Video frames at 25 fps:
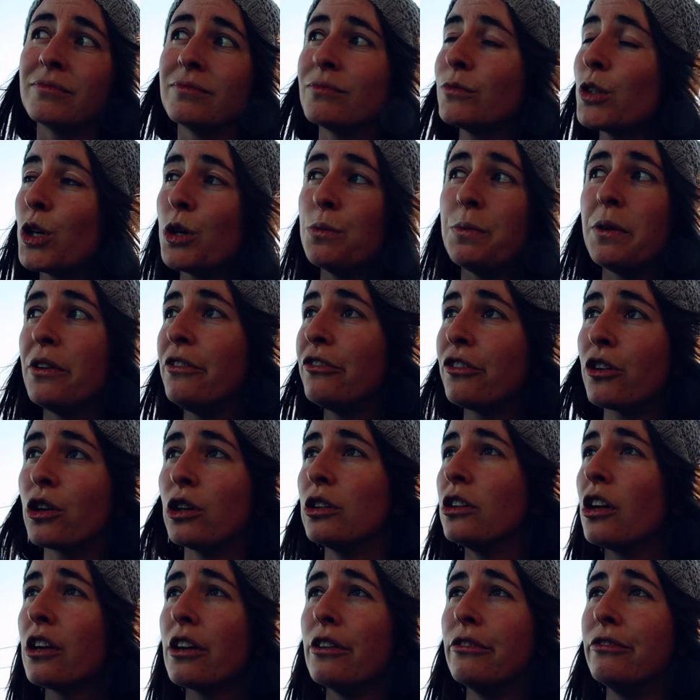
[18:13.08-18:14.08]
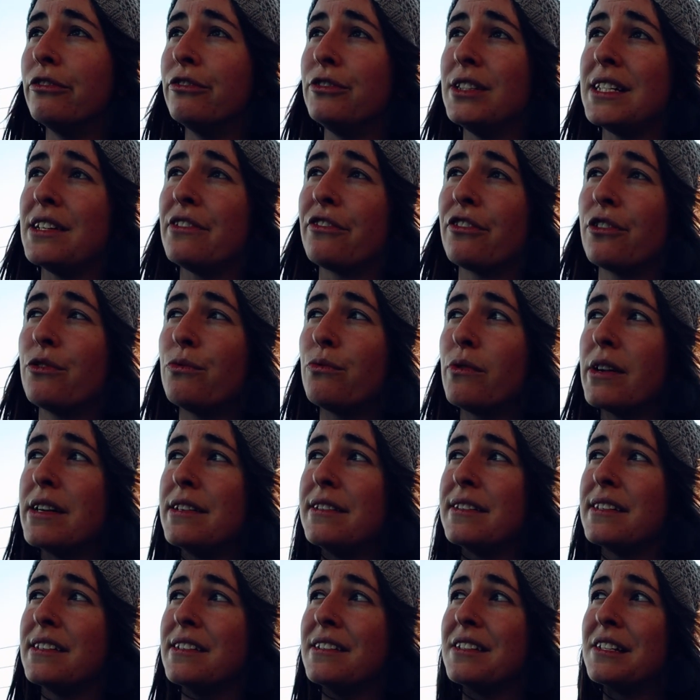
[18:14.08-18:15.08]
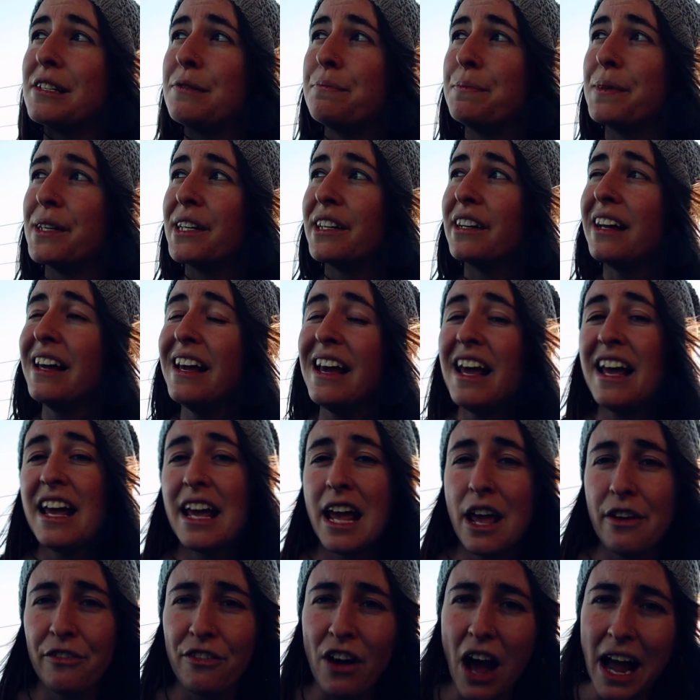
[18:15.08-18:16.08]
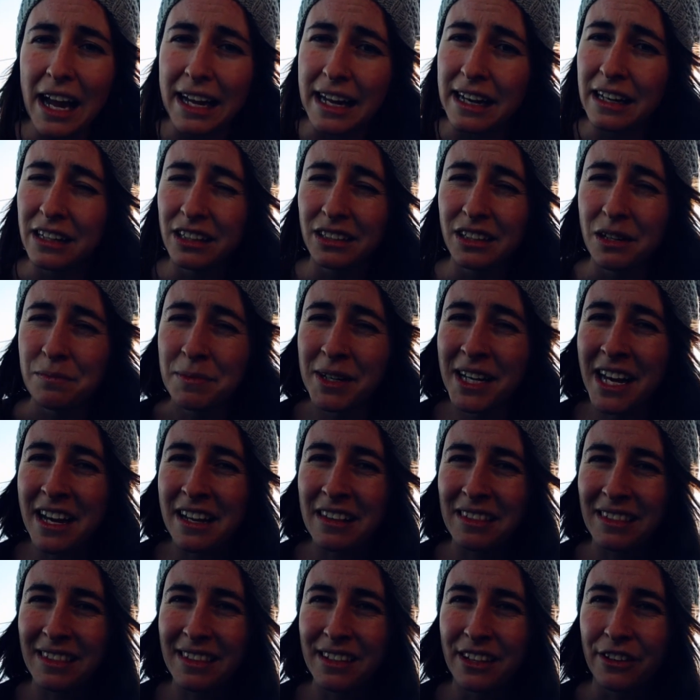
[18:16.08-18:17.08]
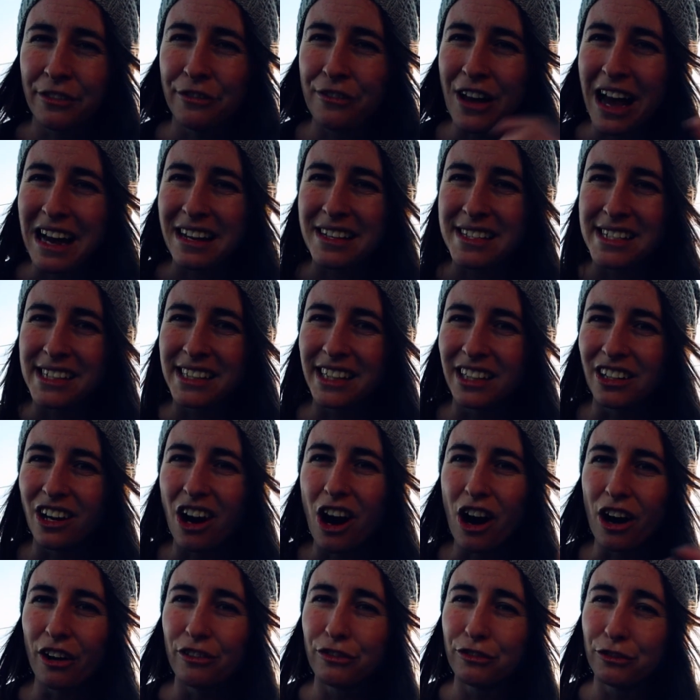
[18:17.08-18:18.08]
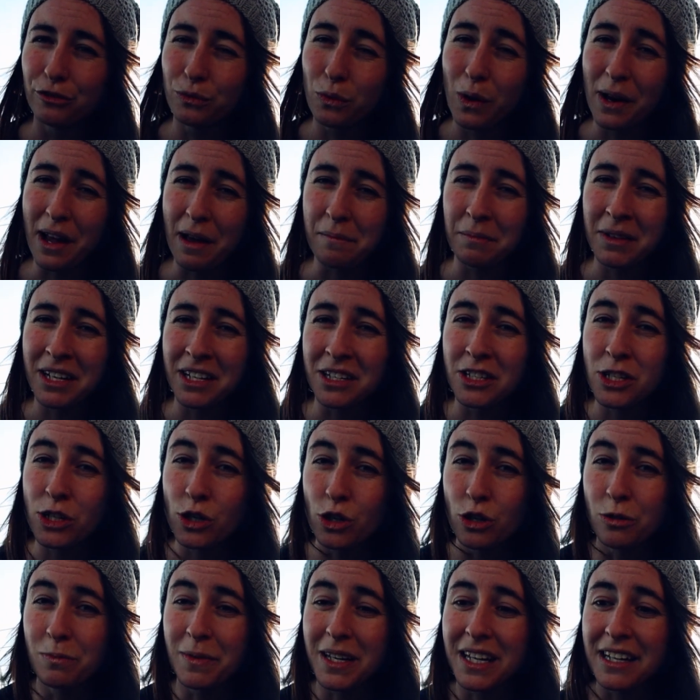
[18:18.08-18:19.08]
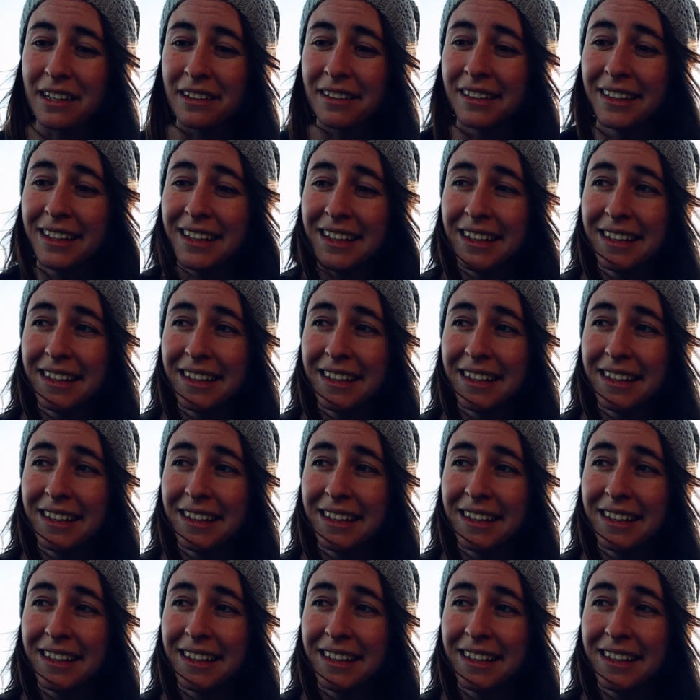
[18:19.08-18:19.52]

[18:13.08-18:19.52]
Could be for a lot of different reasons, but if I can eliminate the factor of what I'm consuming,